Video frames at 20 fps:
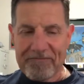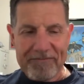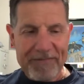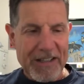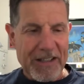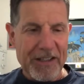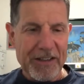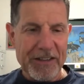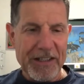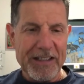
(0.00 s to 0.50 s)

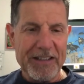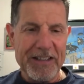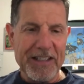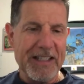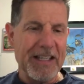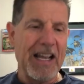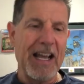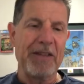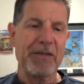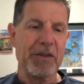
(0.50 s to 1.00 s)
you know, it
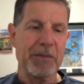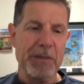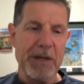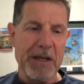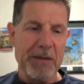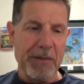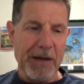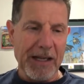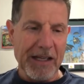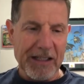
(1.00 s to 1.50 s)
didn't have to be
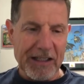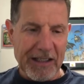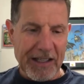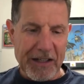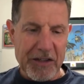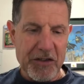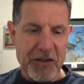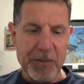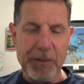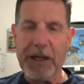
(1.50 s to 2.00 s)
in my
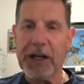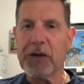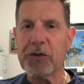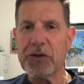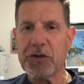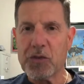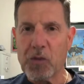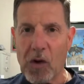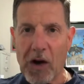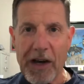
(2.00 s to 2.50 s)
collection, but I
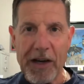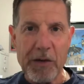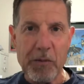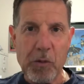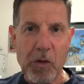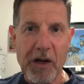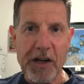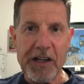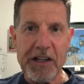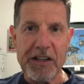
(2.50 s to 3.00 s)
always wanted
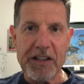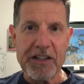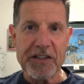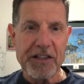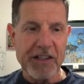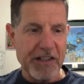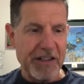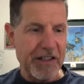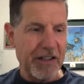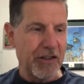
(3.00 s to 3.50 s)
one in this
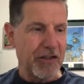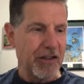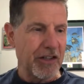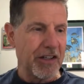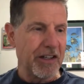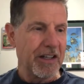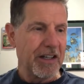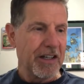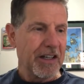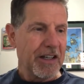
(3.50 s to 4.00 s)
condition.